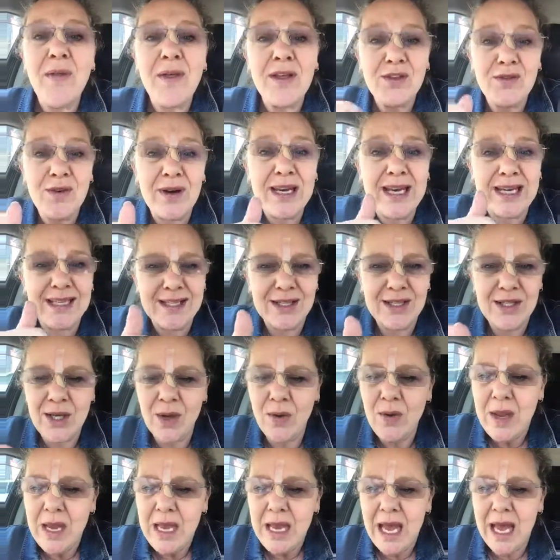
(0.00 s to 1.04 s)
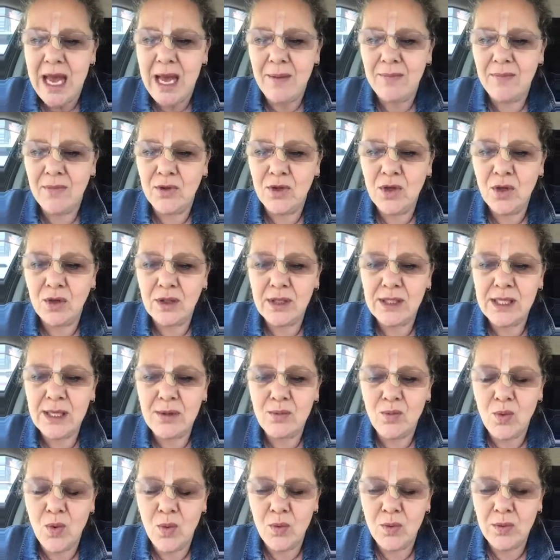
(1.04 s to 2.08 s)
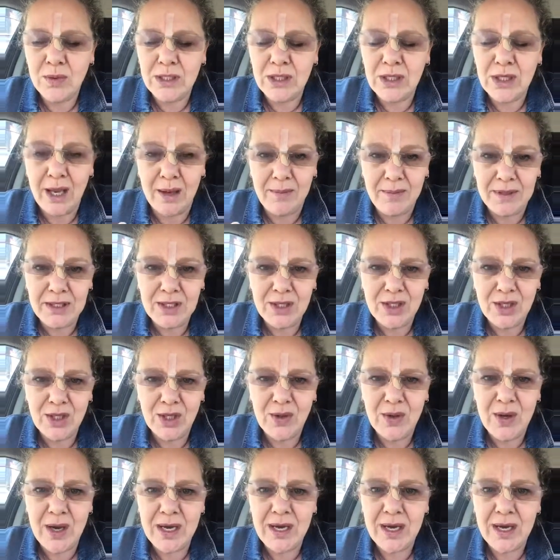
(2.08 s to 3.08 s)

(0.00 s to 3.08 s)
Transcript: Oh, that's right, yes. And so the doctor said, what would you like me to do?